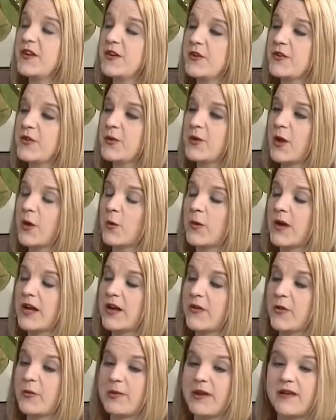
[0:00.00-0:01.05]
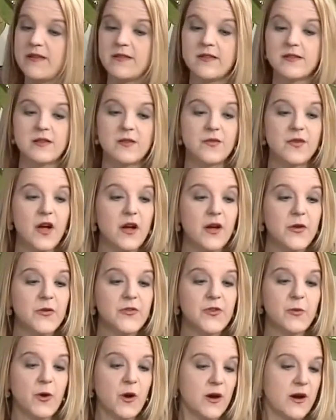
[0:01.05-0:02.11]
that you're doing on a regular basis, if I go
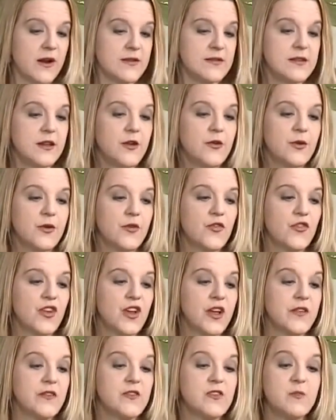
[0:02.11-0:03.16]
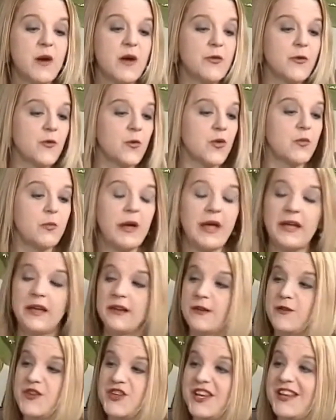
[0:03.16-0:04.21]
somewhere and I see grilled chicken smothered with bacon
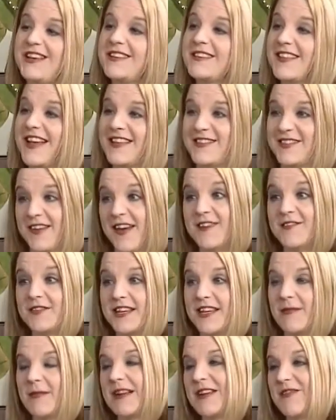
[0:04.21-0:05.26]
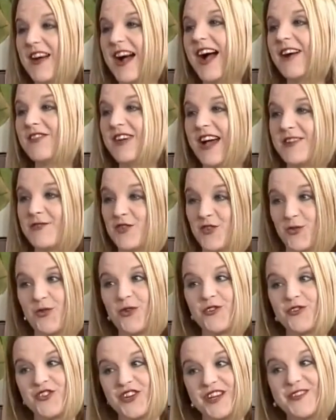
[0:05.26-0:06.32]
and cheese, that's lovely. But if I've had
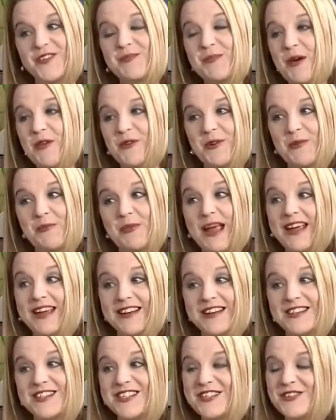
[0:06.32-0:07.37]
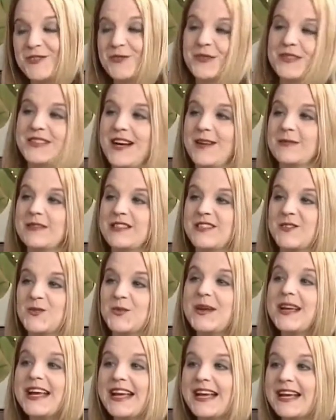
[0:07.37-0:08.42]
grilled chicken smothered in bacon and cheese 3 times this
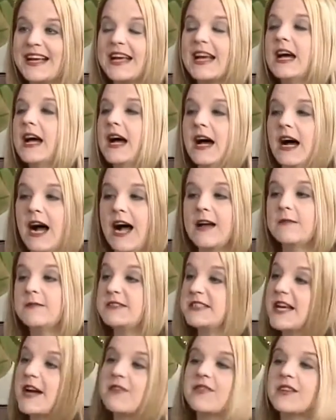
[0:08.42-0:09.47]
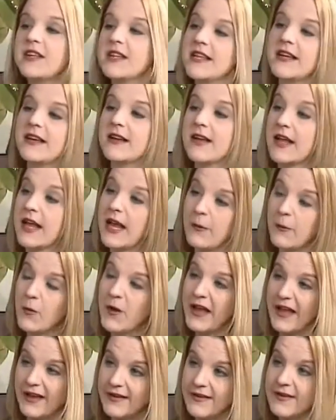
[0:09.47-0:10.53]
week, I am definitely going to gain
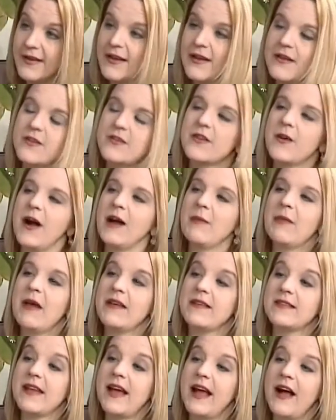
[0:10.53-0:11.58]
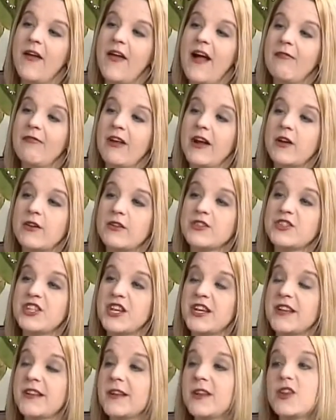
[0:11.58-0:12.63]
weight. So I may say, I'll have that grilled
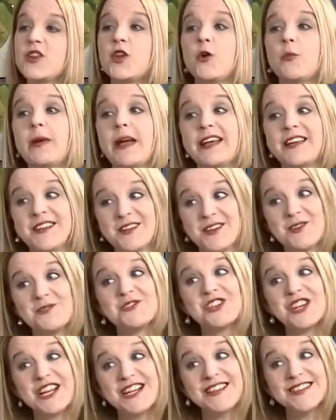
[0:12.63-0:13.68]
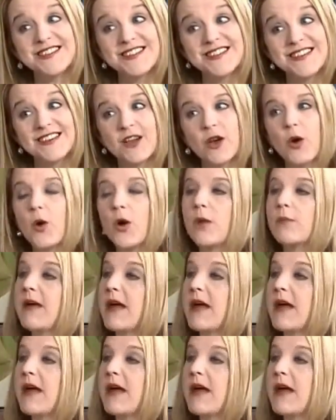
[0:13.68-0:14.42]
chicken, no bacon, no cheese. Or